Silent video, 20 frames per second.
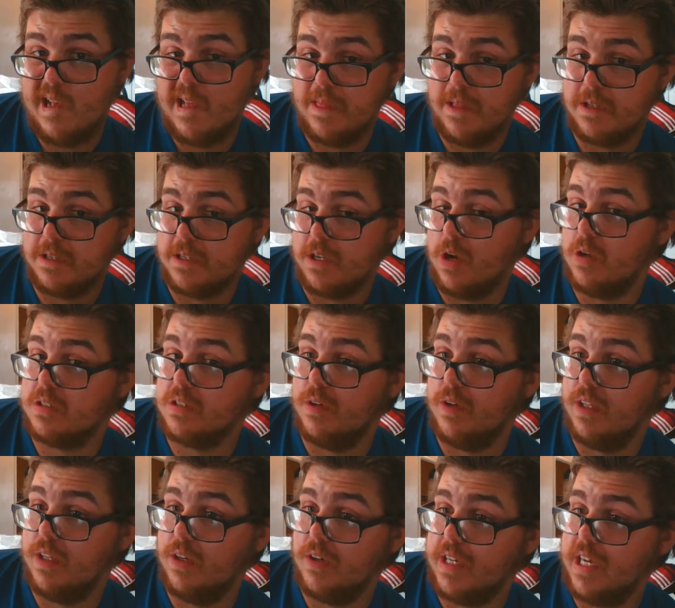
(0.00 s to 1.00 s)
it's also
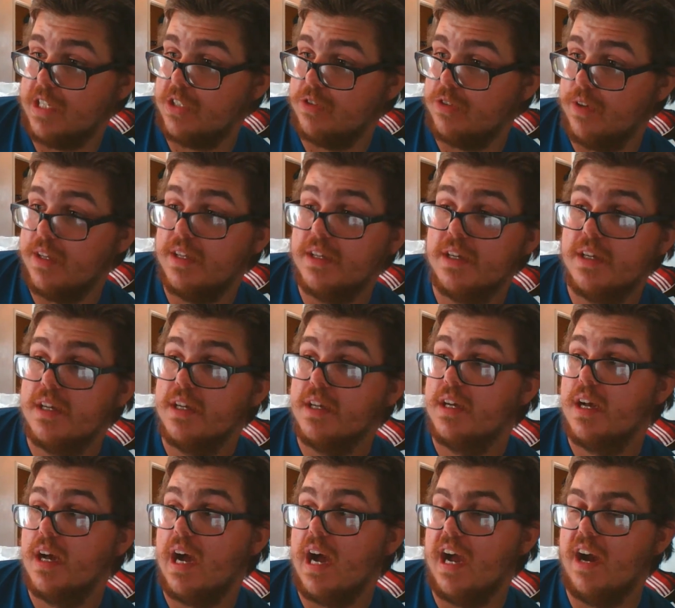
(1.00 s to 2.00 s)
a little catchy.
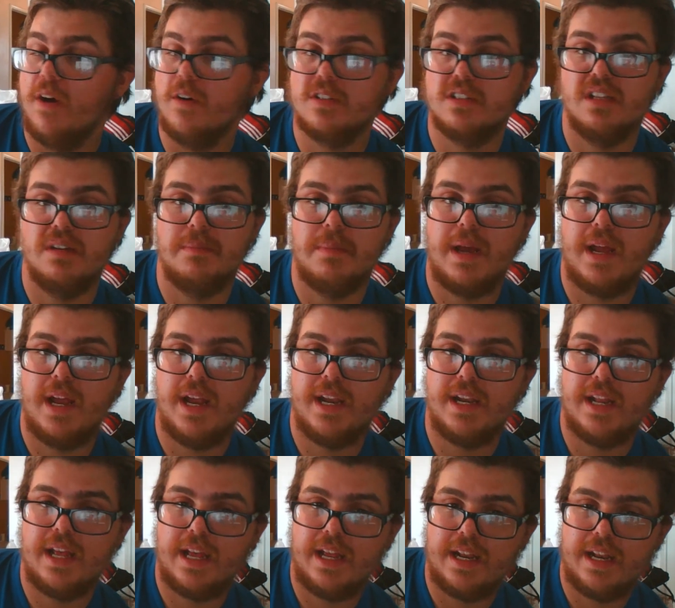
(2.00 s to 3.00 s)
I also
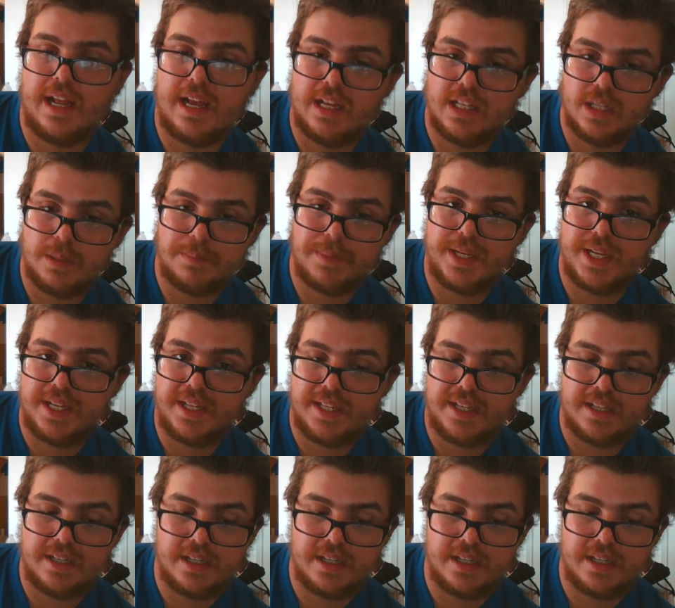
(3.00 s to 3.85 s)
made a Lcpd